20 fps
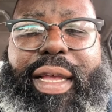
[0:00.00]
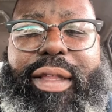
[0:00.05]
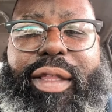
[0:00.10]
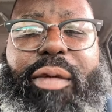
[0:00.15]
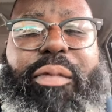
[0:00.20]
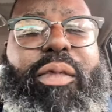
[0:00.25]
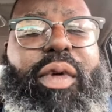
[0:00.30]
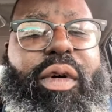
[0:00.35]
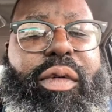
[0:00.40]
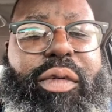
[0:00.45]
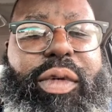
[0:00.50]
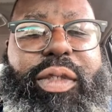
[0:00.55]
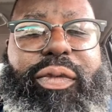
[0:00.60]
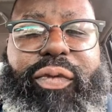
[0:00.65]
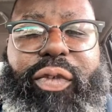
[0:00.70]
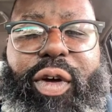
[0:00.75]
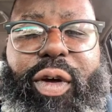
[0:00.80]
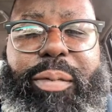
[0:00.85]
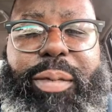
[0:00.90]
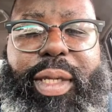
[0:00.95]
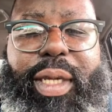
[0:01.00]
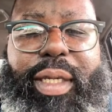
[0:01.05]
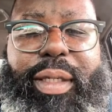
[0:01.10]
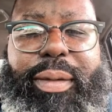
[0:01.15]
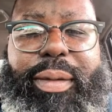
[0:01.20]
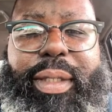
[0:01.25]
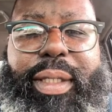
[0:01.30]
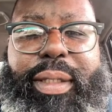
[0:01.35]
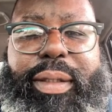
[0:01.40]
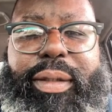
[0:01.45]
the movie was filmed
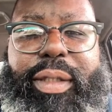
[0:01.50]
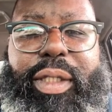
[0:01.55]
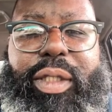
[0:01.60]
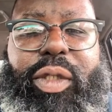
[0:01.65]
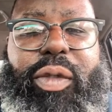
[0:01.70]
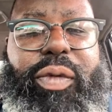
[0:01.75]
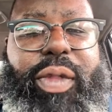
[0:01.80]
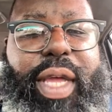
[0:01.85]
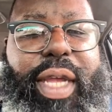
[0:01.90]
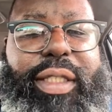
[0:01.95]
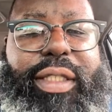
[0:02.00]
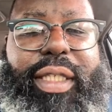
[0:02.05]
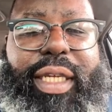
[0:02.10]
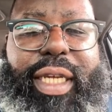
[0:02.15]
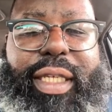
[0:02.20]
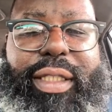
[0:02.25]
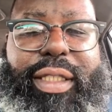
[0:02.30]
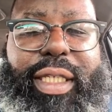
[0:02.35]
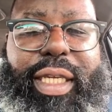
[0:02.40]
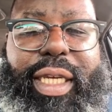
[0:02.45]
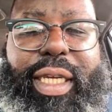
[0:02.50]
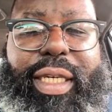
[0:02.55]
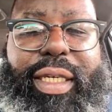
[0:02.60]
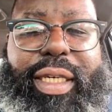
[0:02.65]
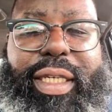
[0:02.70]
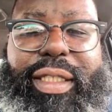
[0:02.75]
in 2018.